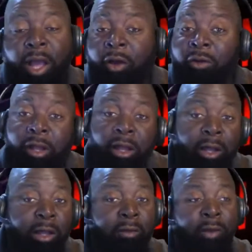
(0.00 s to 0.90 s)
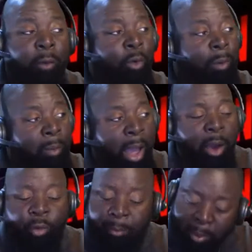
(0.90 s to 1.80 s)
Y'all, love. I
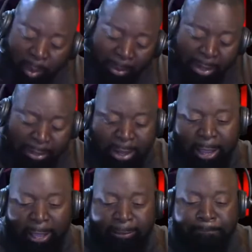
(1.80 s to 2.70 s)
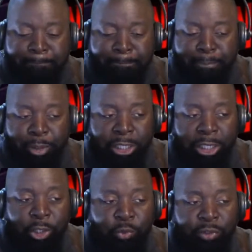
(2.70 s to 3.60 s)
remember my dad.
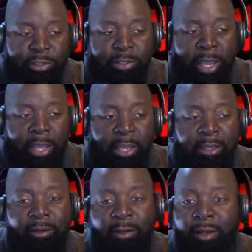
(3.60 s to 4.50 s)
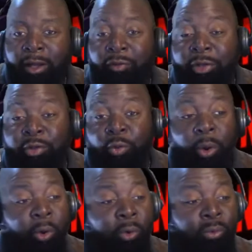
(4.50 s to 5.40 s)
He used to say, "Love has
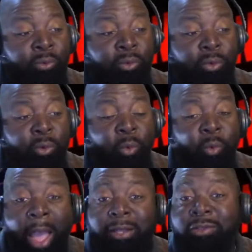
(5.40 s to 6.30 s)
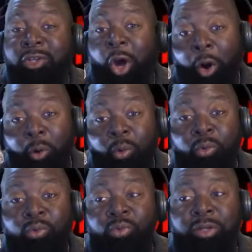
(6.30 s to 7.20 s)
grown wax
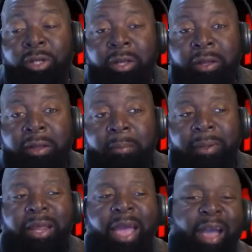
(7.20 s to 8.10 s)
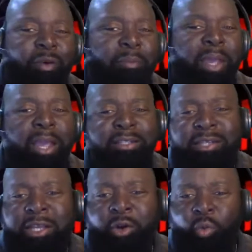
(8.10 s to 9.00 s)
cold." But to have a man
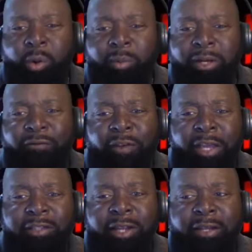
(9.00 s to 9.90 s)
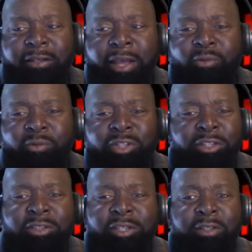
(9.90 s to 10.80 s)
just hit a woman in the face like that,
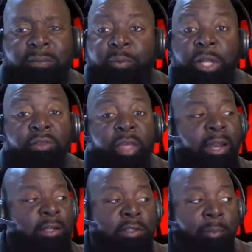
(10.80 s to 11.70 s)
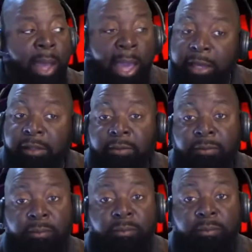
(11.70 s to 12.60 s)
just that is some hate.
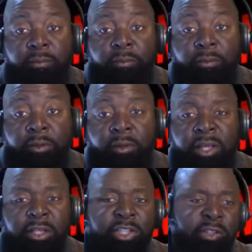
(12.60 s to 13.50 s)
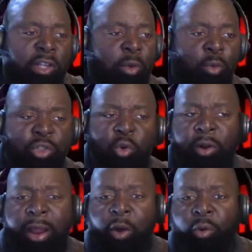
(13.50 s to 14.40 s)
Then she said he was
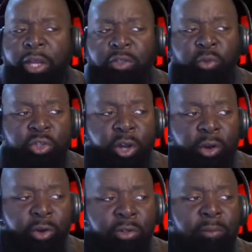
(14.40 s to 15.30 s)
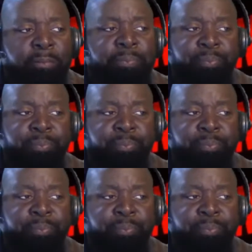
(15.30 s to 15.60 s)
throwing out racial slurs.